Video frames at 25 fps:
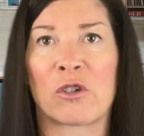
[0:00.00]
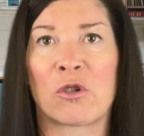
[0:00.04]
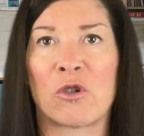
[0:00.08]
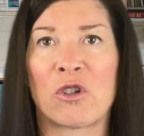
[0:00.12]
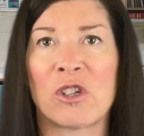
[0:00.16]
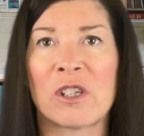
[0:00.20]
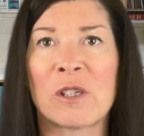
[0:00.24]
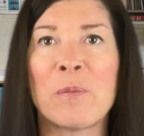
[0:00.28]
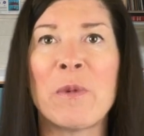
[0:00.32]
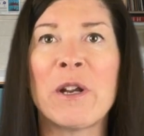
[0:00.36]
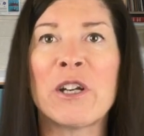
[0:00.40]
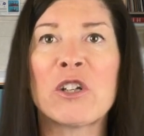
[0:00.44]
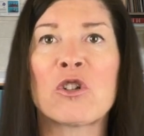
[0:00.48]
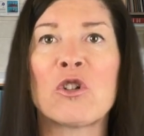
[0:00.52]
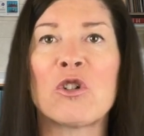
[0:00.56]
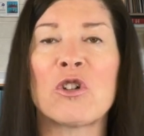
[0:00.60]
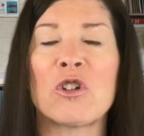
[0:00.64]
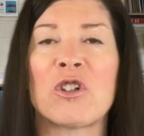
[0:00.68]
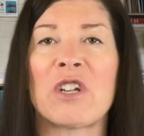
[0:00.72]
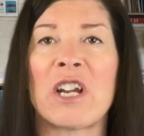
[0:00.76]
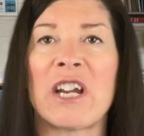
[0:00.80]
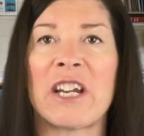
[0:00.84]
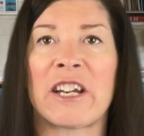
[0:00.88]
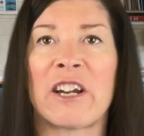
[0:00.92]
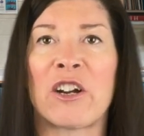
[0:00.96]
So just make sure you
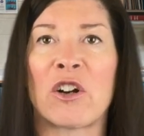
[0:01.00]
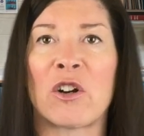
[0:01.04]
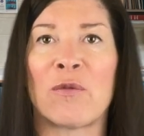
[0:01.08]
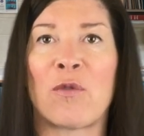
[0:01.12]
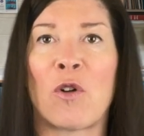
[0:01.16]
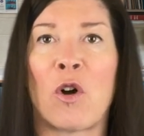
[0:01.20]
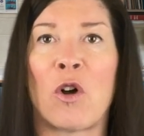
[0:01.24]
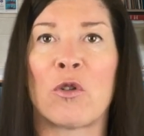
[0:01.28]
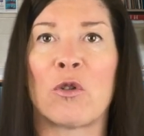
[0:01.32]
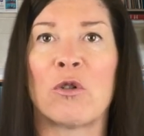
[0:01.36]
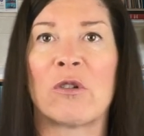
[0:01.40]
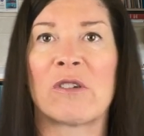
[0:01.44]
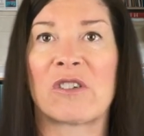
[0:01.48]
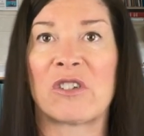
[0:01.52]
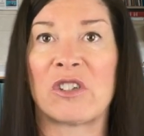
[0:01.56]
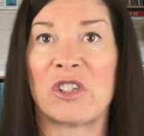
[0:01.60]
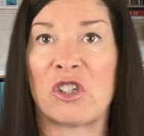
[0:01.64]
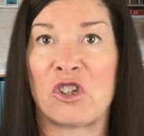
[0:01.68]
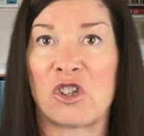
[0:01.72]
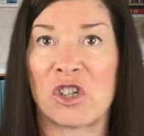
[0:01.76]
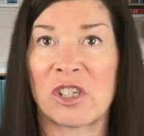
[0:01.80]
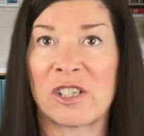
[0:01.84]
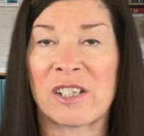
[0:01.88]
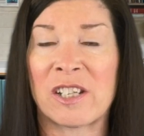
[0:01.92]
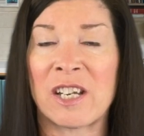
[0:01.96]
take care of all those
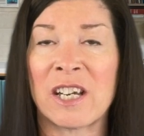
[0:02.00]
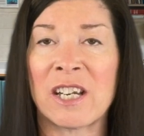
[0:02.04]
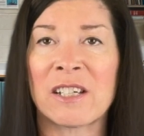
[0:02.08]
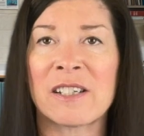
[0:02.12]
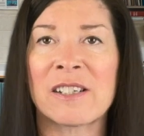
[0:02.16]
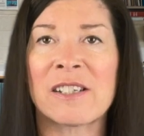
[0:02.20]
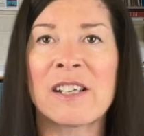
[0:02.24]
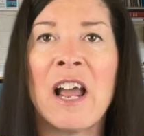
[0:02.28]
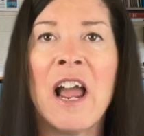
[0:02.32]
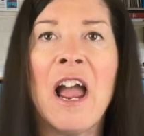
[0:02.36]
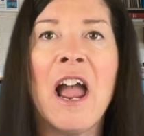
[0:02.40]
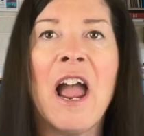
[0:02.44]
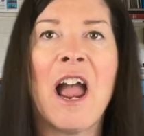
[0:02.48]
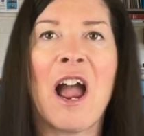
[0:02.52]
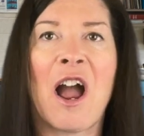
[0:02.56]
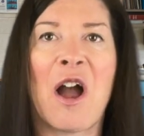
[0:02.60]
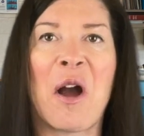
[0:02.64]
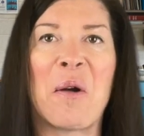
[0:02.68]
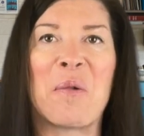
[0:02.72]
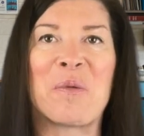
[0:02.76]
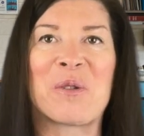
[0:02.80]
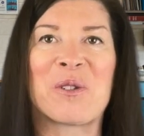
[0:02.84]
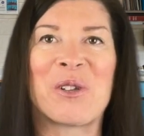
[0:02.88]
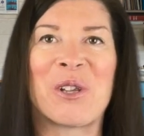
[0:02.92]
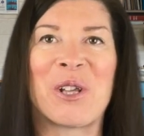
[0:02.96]
logistics
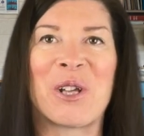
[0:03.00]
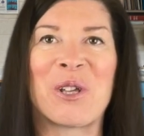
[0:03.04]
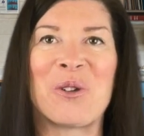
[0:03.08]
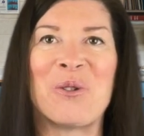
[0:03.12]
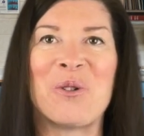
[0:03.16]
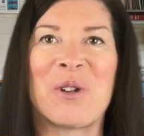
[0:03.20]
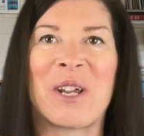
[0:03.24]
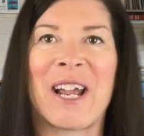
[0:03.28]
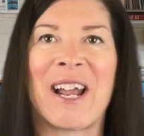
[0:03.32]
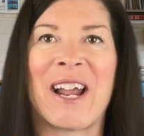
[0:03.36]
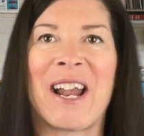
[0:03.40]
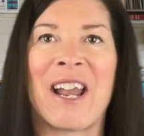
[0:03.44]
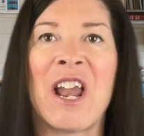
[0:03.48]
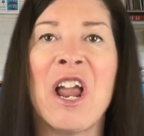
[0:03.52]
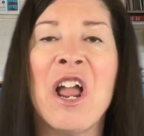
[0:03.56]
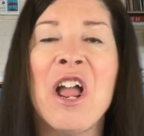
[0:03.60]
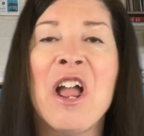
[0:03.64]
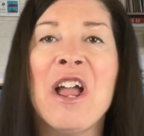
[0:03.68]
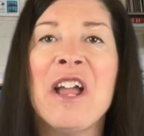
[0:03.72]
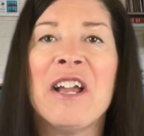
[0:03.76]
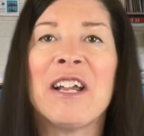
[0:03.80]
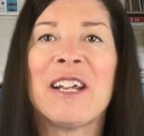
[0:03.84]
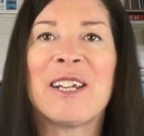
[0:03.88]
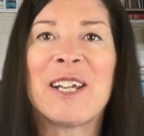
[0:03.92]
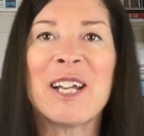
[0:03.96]
so that you can
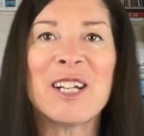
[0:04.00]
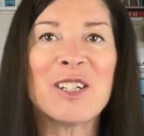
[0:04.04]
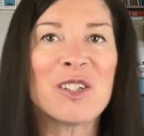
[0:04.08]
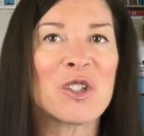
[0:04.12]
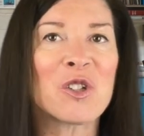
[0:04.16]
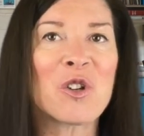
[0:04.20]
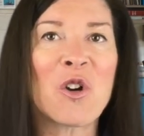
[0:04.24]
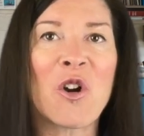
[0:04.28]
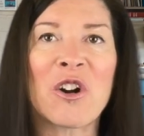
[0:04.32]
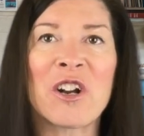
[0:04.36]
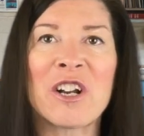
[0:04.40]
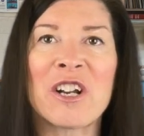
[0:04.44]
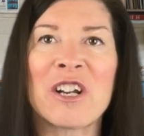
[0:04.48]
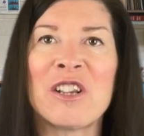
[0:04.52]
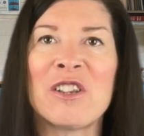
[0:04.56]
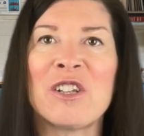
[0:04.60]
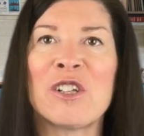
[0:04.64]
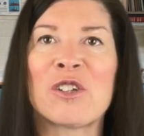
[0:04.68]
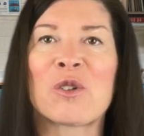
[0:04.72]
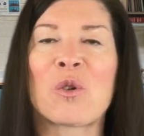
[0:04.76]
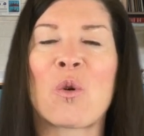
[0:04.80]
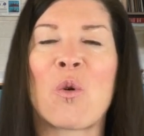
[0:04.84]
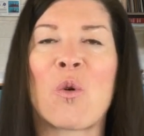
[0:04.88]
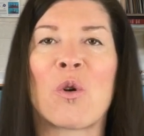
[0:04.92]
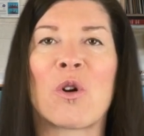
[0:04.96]
get started in
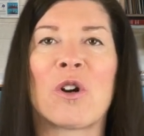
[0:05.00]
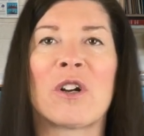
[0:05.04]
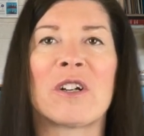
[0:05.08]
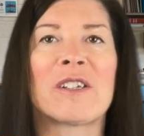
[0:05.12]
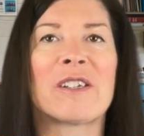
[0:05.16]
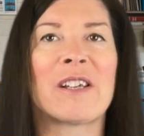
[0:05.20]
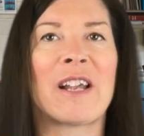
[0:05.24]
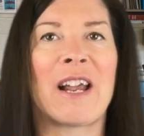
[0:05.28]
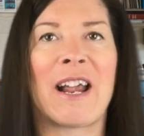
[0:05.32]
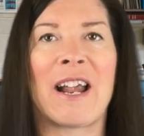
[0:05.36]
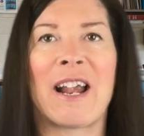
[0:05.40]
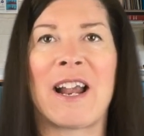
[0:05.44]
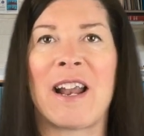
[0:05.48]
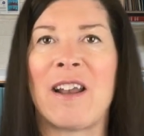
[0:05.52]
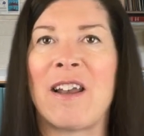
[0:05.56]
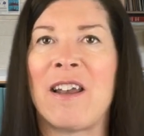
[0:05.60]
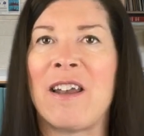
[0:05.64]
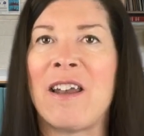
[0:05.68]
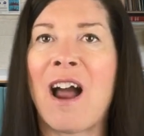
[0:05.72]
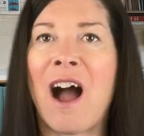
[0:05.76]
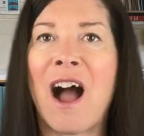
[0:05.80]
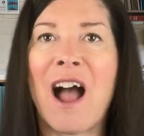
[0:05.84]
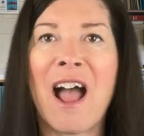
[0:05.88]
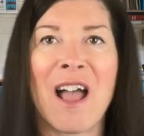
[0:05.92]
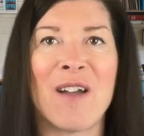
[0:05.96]
this course and
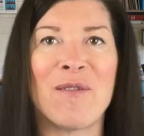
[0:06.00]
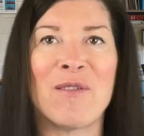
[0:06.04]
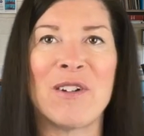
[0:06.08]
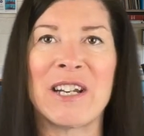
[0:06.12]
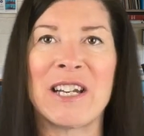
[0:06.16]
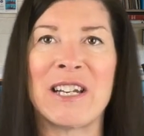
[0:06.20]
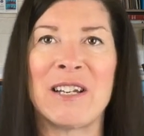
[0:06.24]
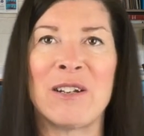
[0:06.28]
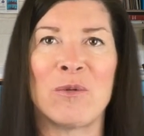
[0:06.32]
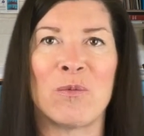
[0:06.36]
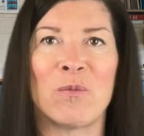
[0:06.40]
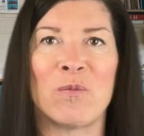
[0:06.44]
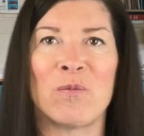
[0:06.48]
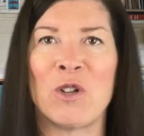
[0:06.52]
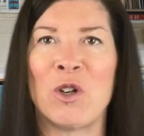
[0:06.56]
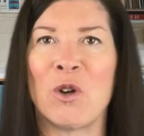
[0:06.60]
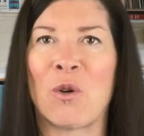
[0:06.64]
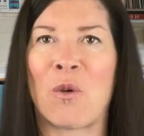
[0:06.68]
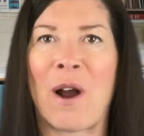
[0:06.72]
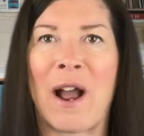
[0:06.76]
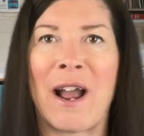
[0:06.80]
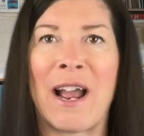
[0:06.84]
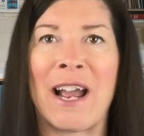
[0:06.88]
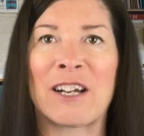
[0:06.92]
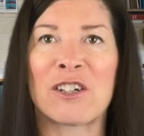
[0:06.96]
not have any,
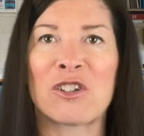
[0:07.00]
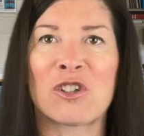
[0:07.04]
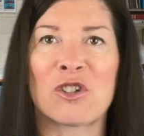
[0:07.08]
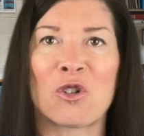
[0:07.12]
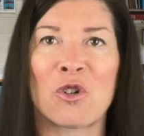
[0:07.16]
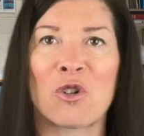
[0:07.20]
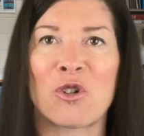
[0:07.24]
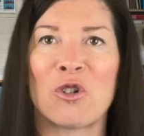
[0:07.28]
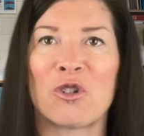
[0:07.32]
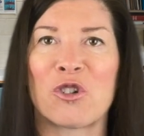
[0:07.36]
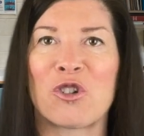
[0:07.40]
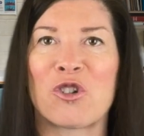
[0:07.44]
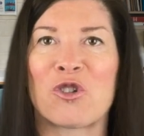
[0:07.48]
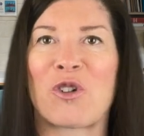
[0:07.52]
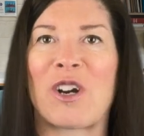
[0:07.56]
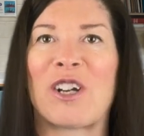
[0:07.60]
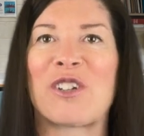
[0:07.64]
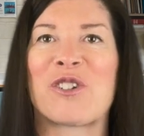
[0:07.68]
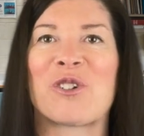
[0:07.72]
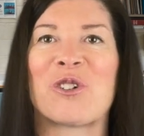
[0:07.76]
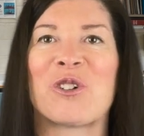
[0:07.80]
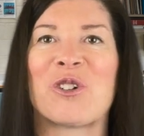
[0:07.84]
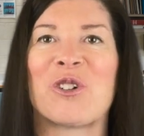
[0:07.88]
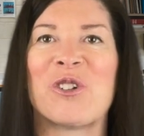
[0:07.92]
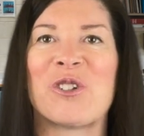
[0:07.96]
external
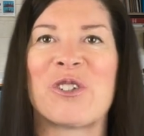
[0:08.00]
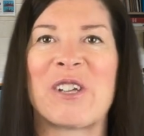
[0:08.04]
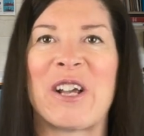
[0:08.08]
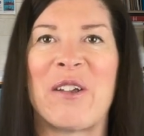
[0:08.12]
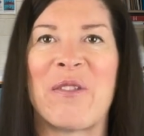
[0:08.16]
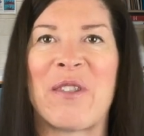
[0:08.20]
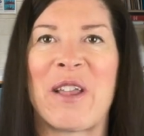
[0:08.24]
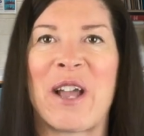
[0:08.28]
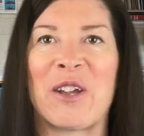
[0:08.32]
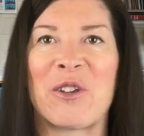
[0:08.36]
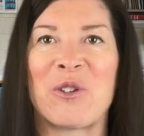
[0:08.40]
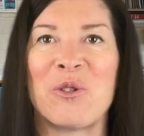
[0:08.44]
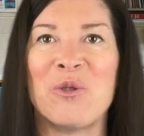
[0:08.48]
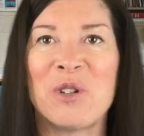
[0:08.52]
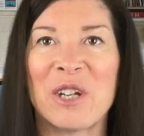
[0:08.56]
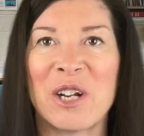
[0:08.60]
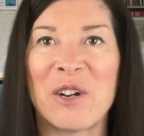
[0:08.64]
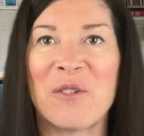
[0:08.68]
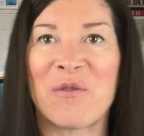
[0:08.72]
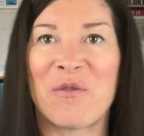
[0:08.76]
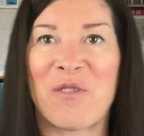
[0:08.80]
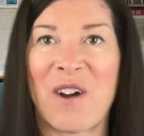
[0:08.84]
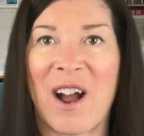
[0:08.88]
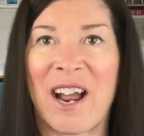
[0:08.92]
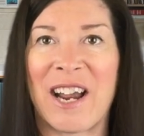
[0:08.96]
stressors, and that you
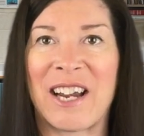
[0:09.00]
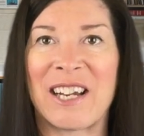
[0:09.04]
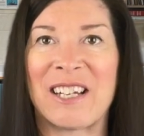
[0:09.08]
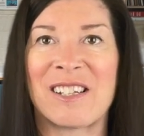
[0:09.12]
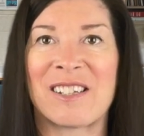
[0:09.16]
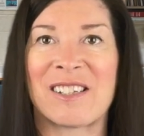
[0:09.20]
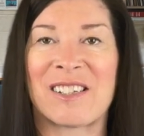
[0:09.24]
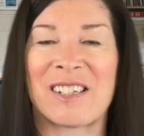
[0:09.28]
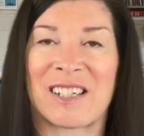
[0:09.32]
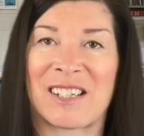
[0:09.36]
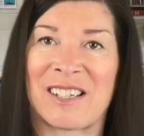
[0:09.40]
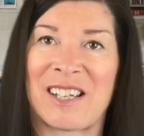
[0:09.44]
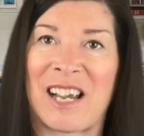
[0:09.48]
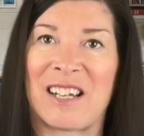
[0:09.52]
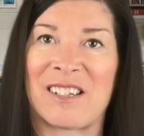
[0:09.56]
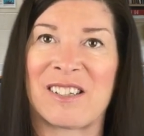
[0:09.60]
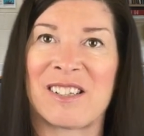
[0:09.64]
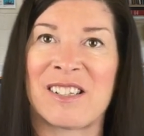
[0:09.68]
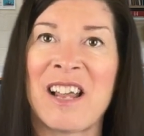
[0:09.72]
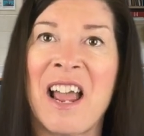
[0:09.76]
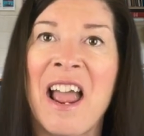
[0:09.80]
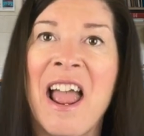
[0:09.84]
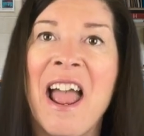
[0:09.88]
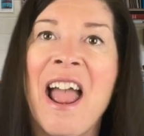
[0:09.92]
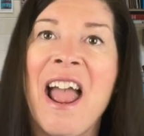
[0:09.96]
can find success.